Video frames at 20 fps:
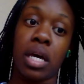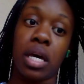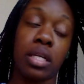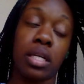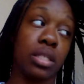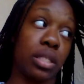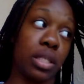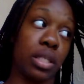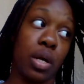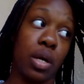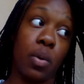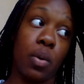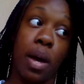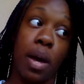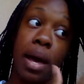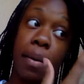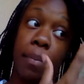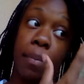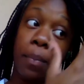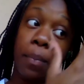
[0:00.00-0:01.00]
So
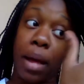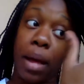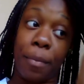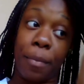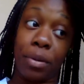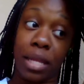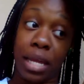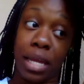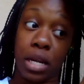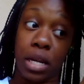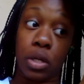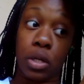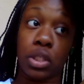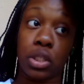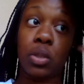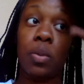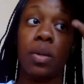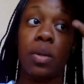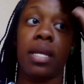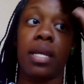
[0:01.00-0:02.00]
I plan on
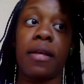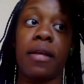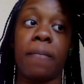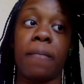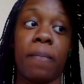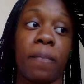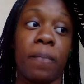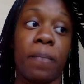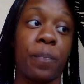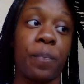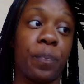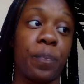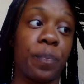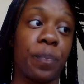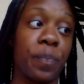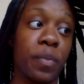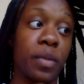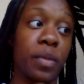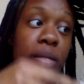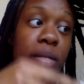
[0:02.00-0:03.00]
doing it.
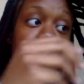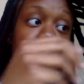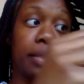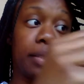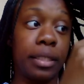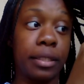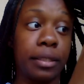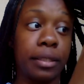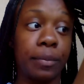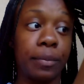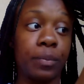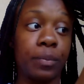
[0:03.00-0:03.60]
But,